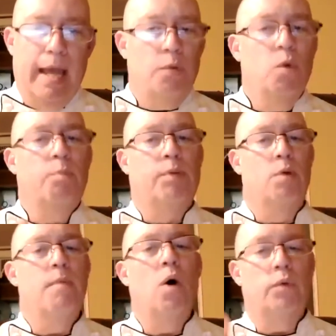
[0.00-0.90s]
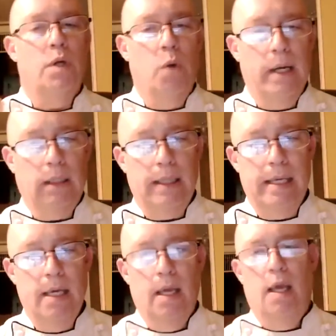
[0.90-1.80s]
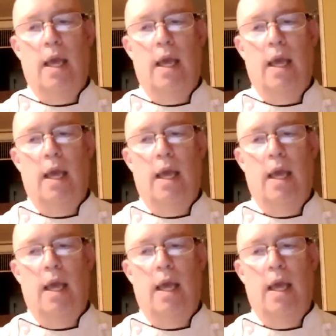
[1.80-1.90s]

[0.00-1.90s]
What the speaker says: and will promote quickly